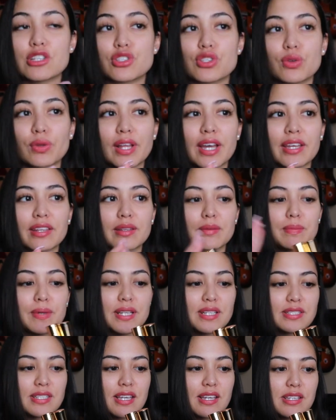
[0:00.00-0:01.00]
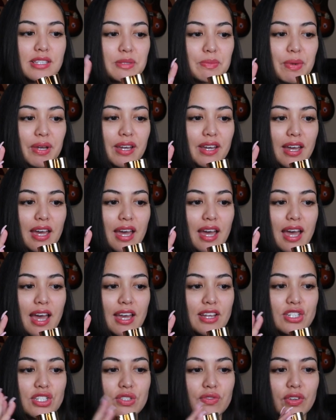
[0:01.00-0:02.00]
I do like the big size, but
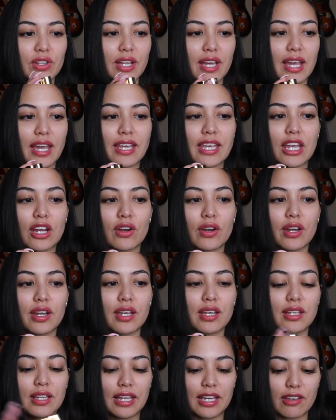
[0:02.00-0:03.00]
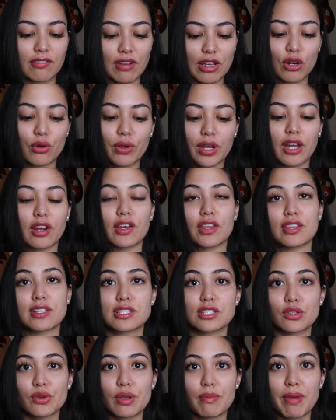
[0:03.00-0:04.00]
I just feel like I carry, like if I don't carry
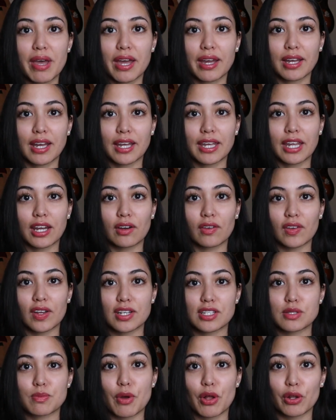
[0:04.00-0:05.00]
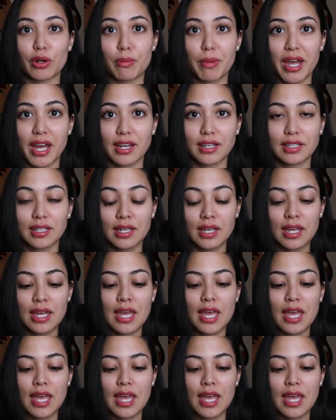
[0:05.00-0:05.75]
this Louis bag, I carry like a smaller bag